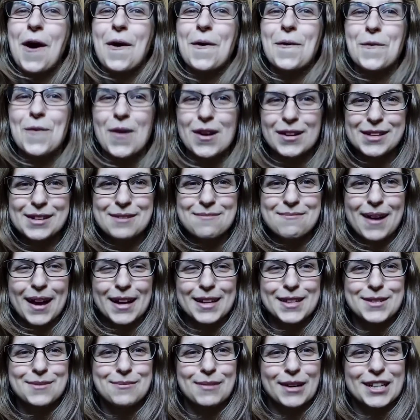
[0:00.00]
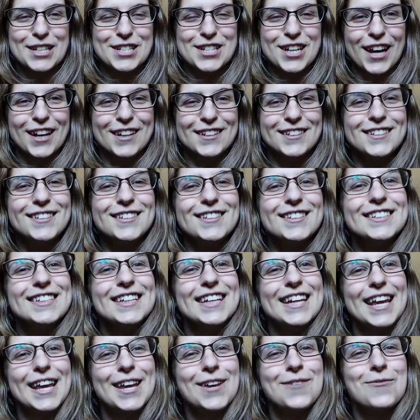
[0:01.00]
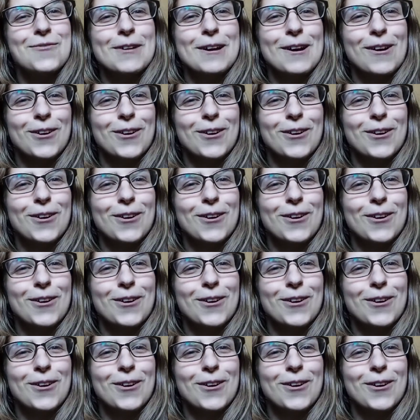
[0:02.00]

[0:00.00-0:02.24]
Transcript: Welcome back to my channel. Today we